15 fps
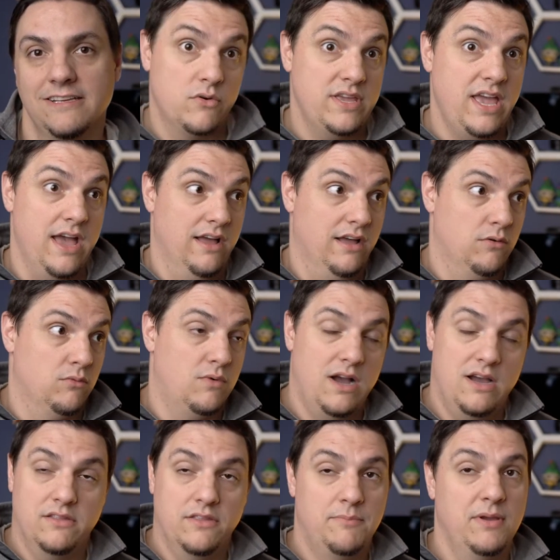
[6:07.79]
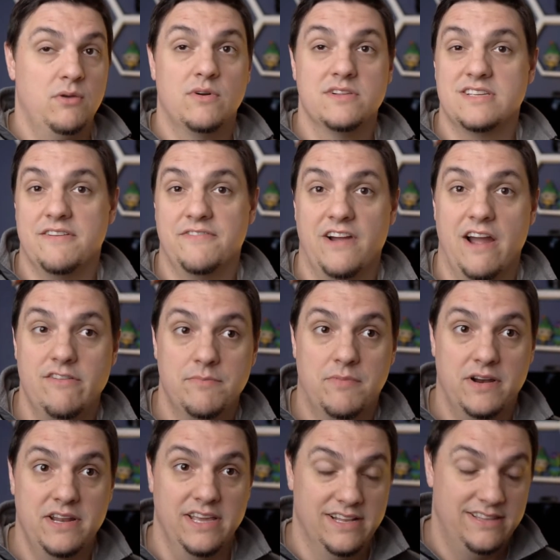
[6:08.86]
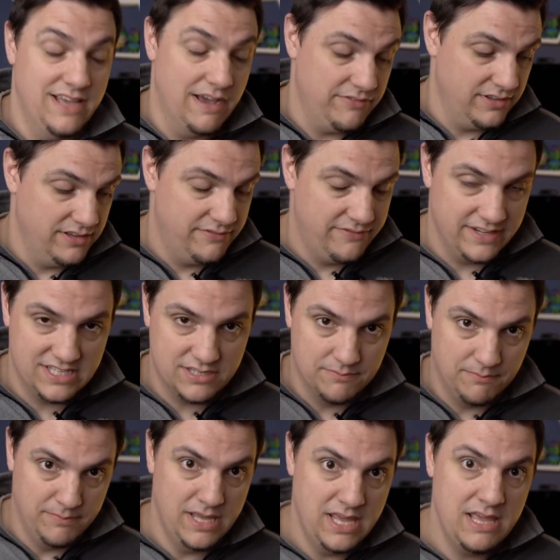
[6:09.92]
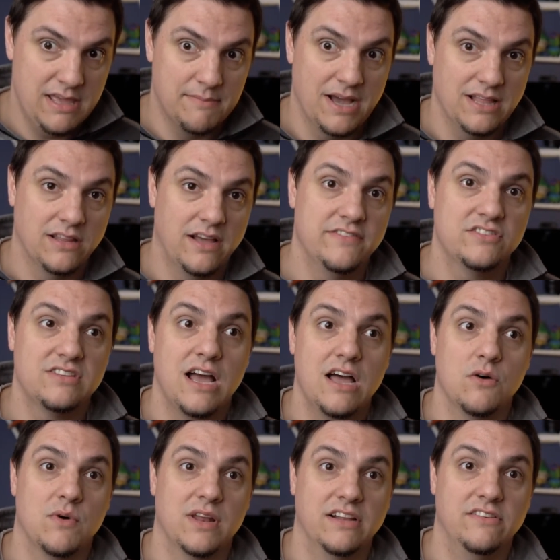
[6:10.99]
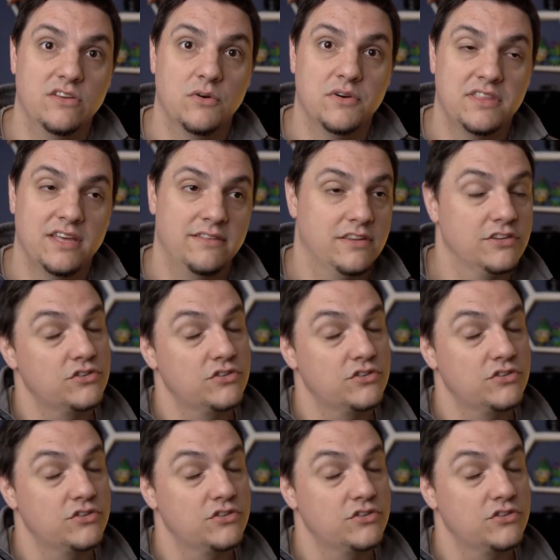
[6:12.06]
So yeah, while the big one's not for everybody, it definitely fits me and my lifestyle and what I do with it.